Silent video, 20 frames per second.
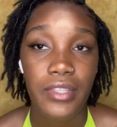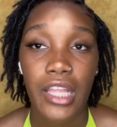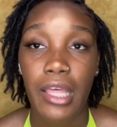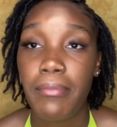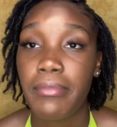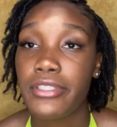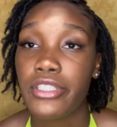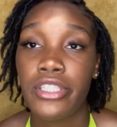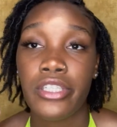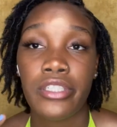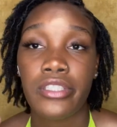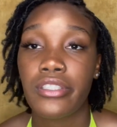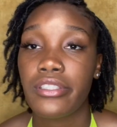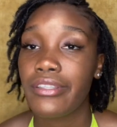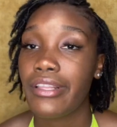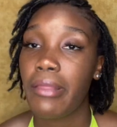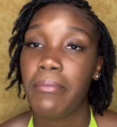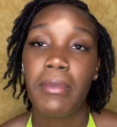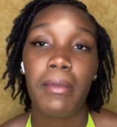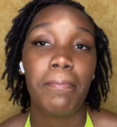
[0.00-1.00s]
Let
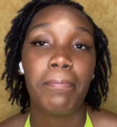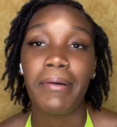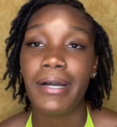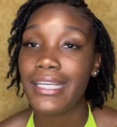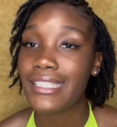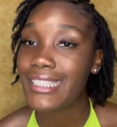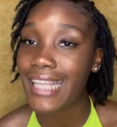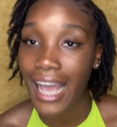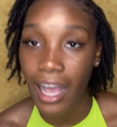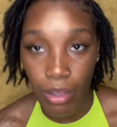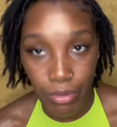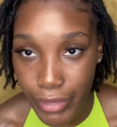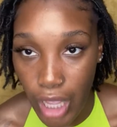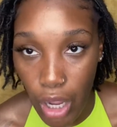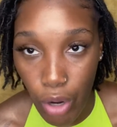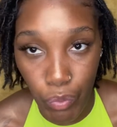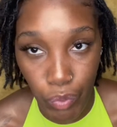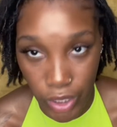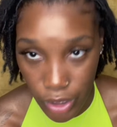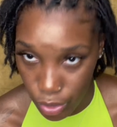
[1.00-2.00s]
me bust out
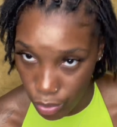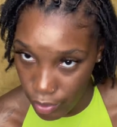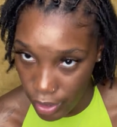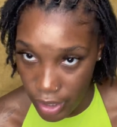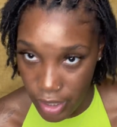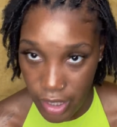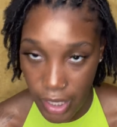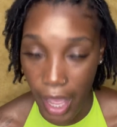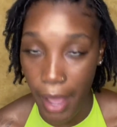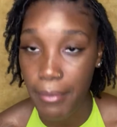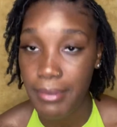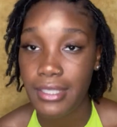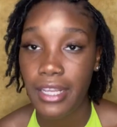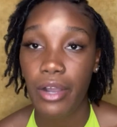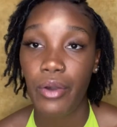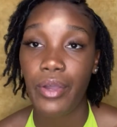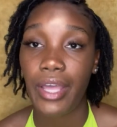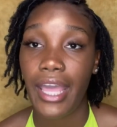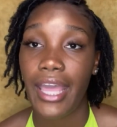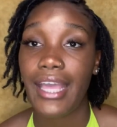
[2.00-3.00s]
a retwist. I was
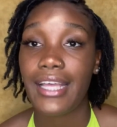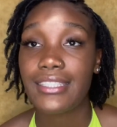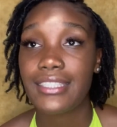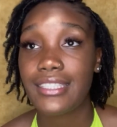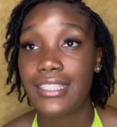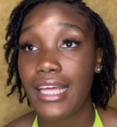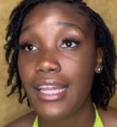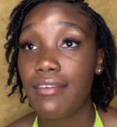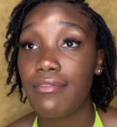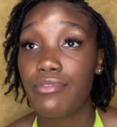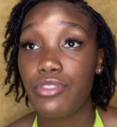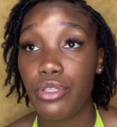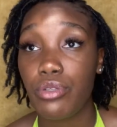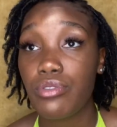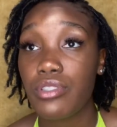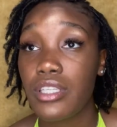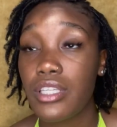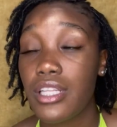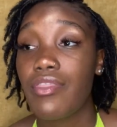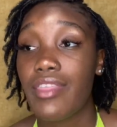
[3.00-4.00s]
like, okay, instead of
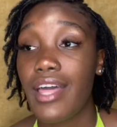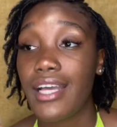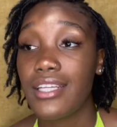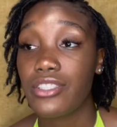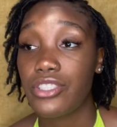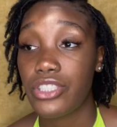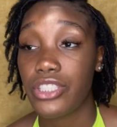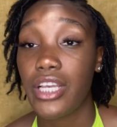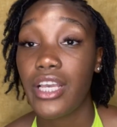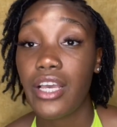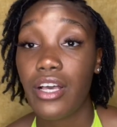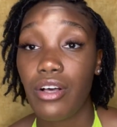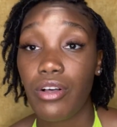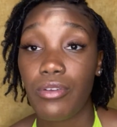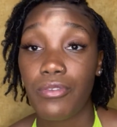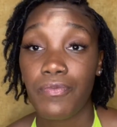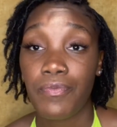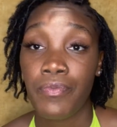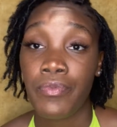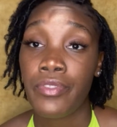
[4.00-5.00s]
using that
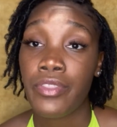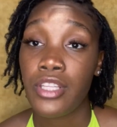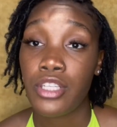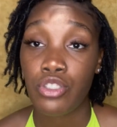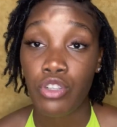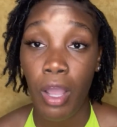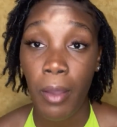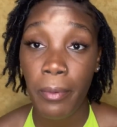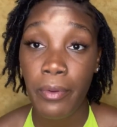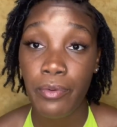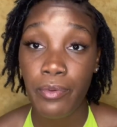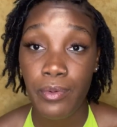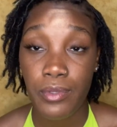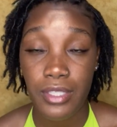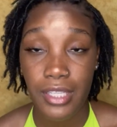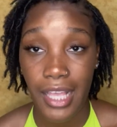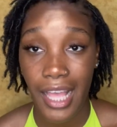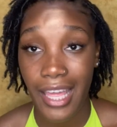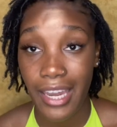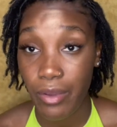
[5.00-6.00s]
gel, the tropical
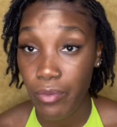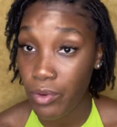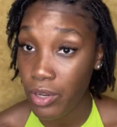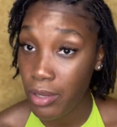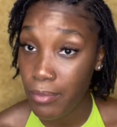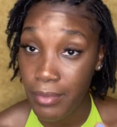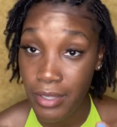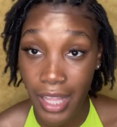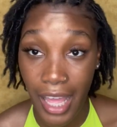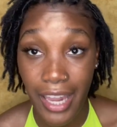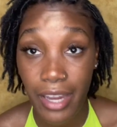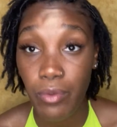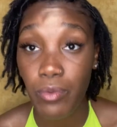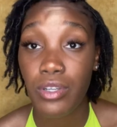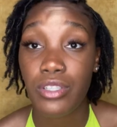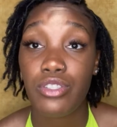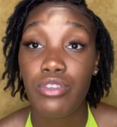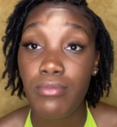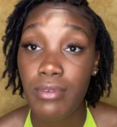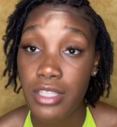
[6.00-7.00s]
roots, I didn't
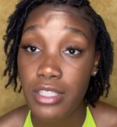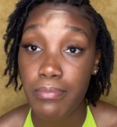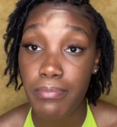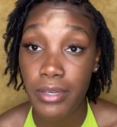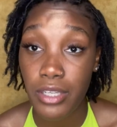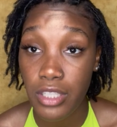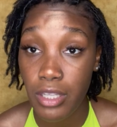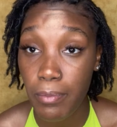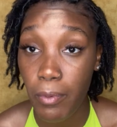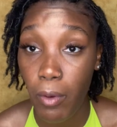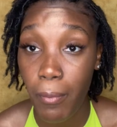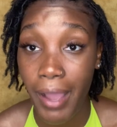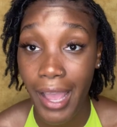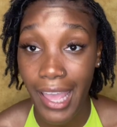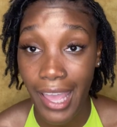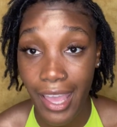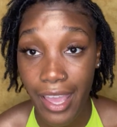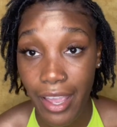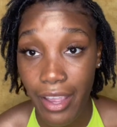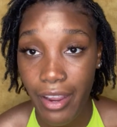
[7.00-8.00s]
want too much buildup on my
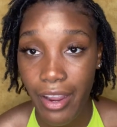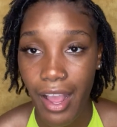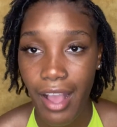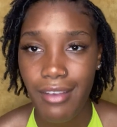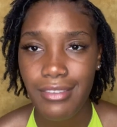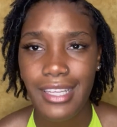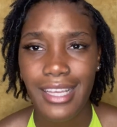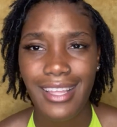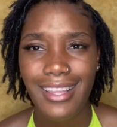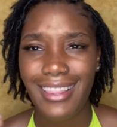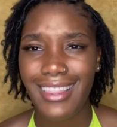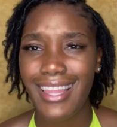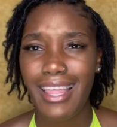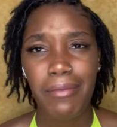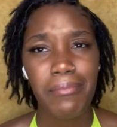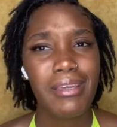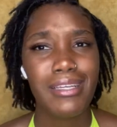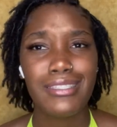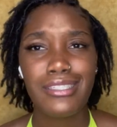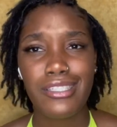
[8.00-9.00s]
hair. I was like,
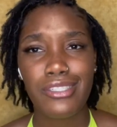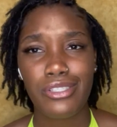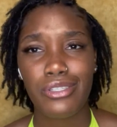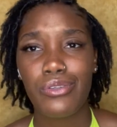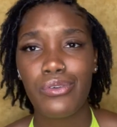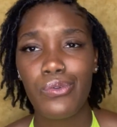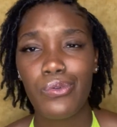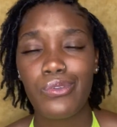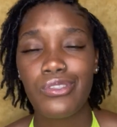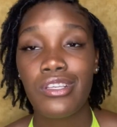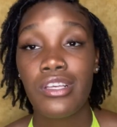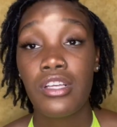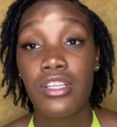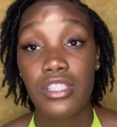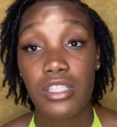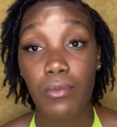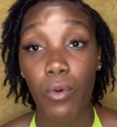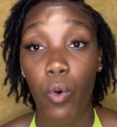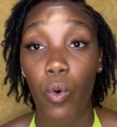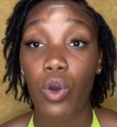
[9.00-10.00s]
let me just use
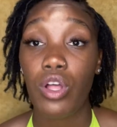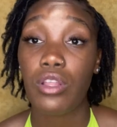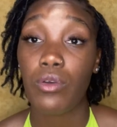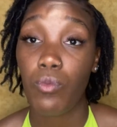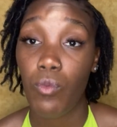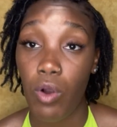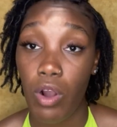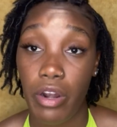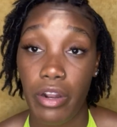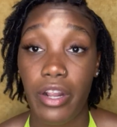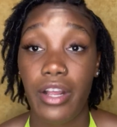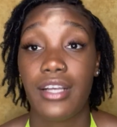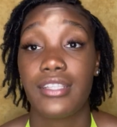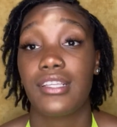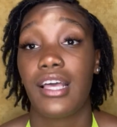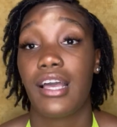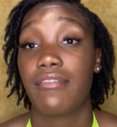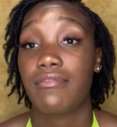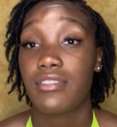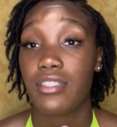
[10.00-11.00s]
some oil and water,
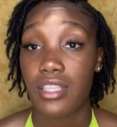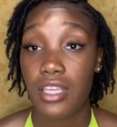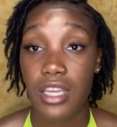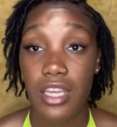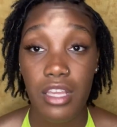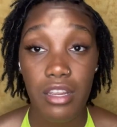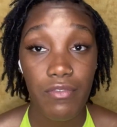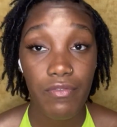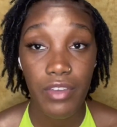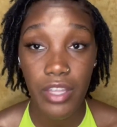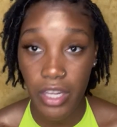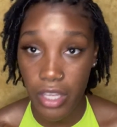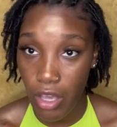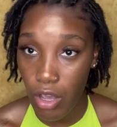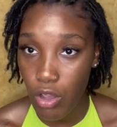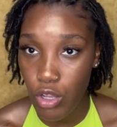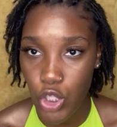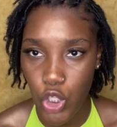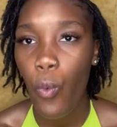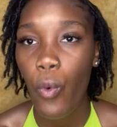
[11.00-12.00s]
because I've seen
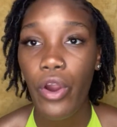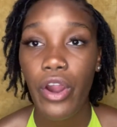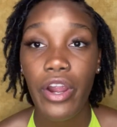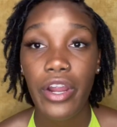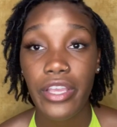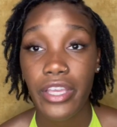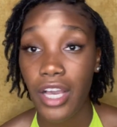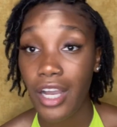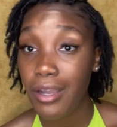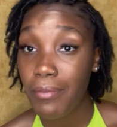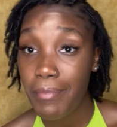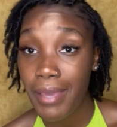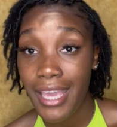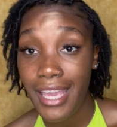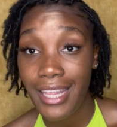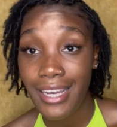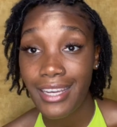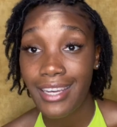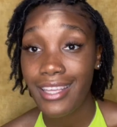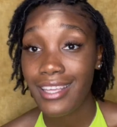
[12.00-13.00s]
videos where young
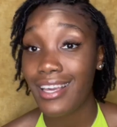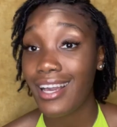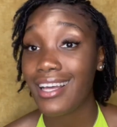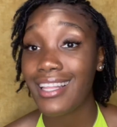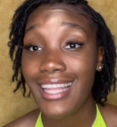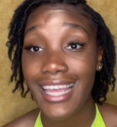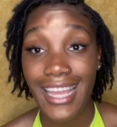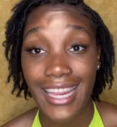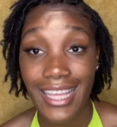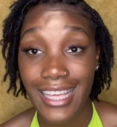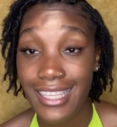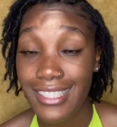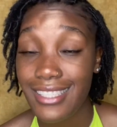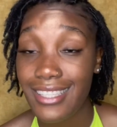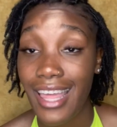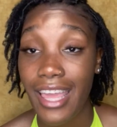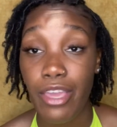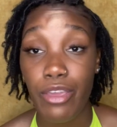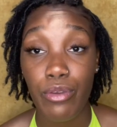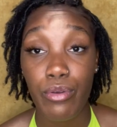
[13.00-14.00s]
ladies,
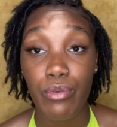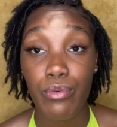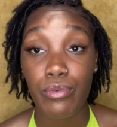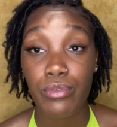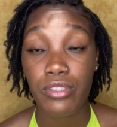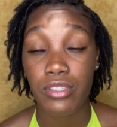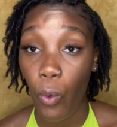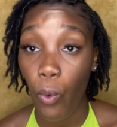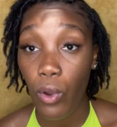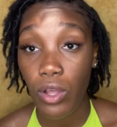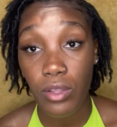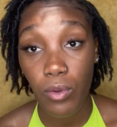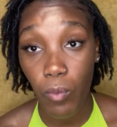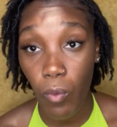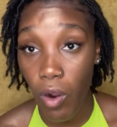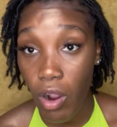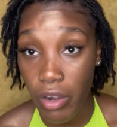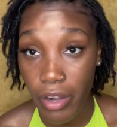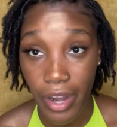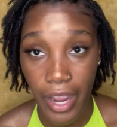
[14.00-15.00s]
they use oil and
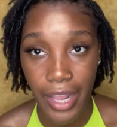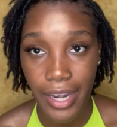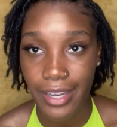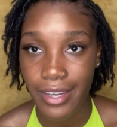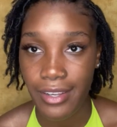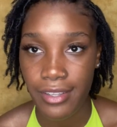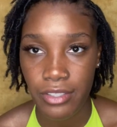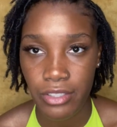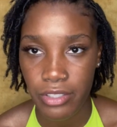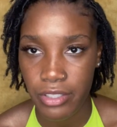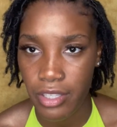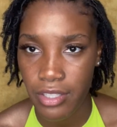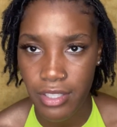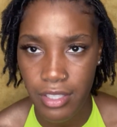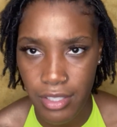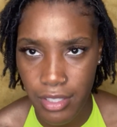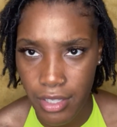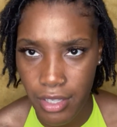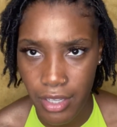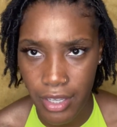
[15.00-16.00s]
water, and it does just
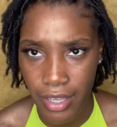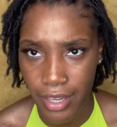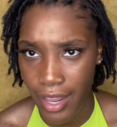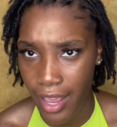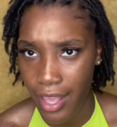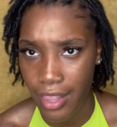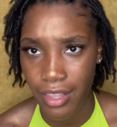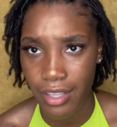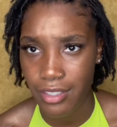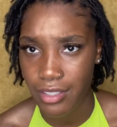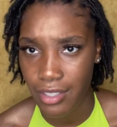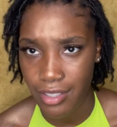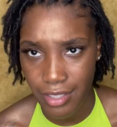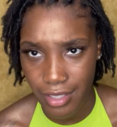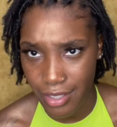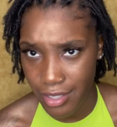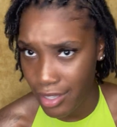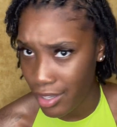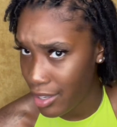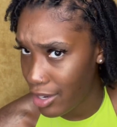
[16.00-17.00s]
as good and looks just
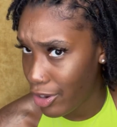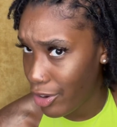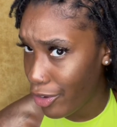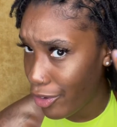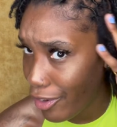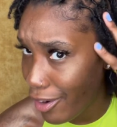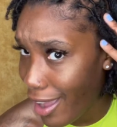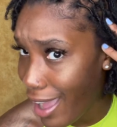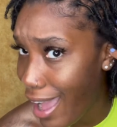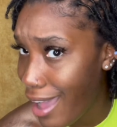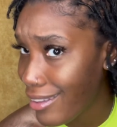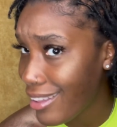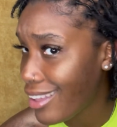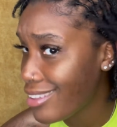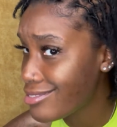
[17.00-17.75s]
as good. Girl, I